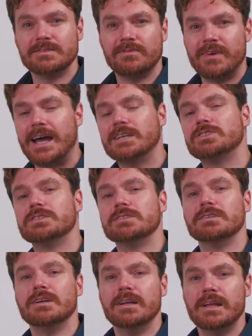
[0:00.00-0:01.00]

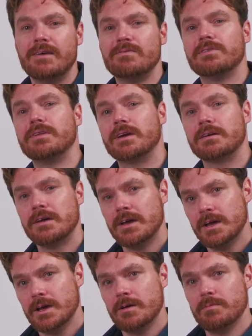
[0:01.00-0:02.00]
fashion, and everything.
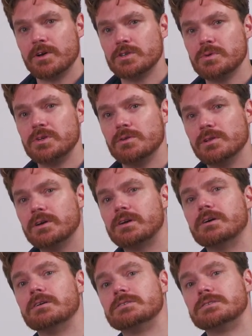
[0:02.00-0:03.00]
Because when you look
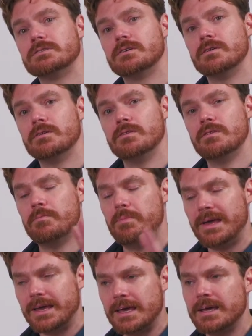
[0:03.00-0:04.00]
at the
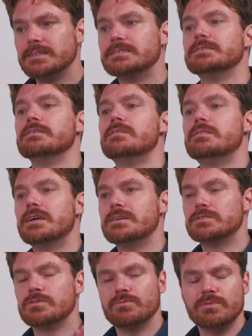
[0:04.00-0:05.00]
big hits and
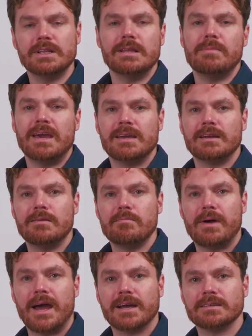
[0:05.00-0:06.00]
things that really make an
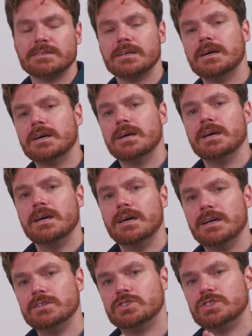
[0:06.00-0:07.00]
impact,
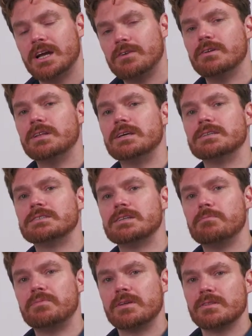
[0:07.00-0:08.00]
it generally is
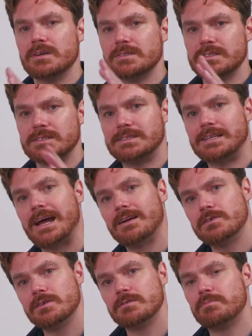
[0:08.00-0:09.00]
something that is a
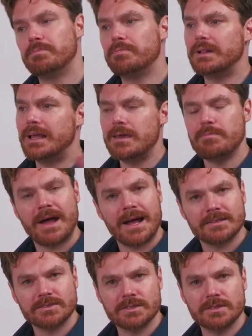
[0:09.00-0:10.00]
standard play
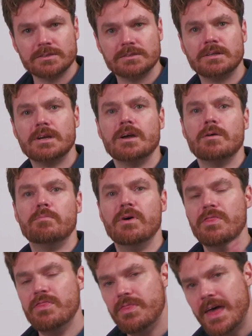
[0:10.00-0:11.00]
pattern,
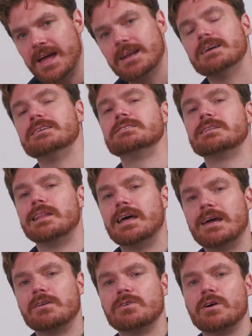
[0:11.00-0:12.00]
but then has
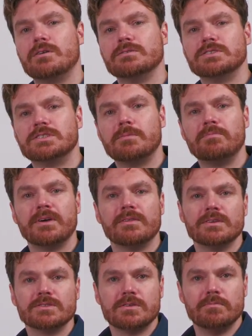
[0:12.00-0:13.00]
layered on something
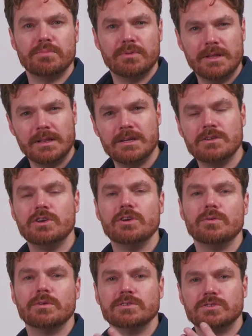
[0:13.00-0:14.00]
that's completely
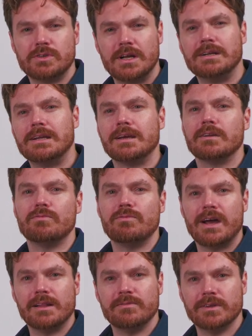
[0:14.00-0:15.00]
new and trending and
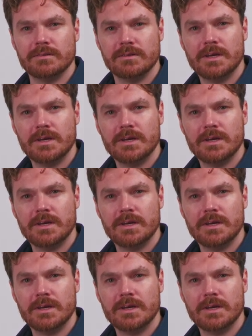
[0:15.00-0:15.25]
relevant.